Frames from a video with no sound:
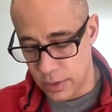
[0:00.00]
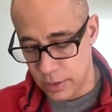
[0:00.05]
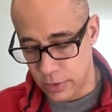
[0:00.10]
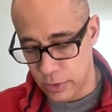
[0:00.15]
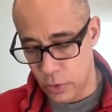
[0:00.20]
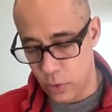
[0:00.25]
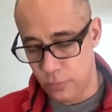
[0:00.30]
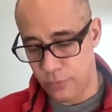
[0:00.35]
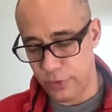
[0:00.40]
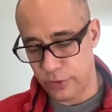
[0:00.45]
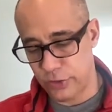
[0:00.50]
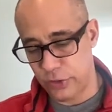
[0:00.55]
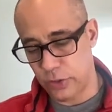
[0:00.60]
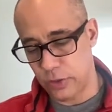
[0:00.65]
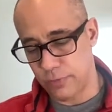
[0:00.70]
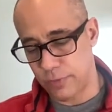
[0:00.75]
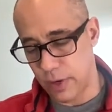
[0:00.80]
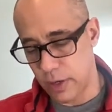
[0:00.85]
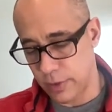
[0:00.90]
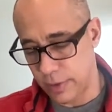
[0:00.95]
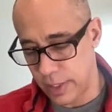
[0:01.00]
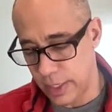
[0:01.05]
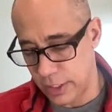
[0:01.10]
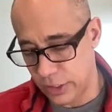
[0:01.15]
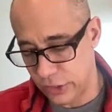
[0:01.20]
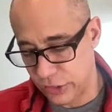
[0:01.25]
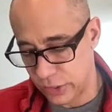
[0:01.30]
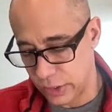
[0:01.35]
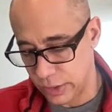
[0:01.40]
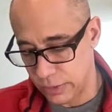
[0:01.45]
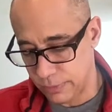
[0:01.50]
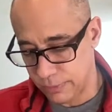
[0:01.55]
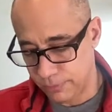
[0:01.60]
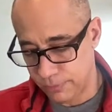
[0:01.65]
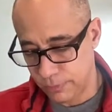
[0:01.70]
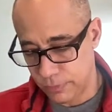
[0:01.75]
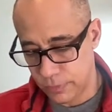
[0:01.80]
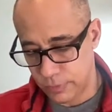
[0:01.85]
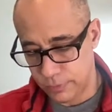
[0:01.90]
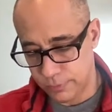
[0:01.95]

coefficient of variation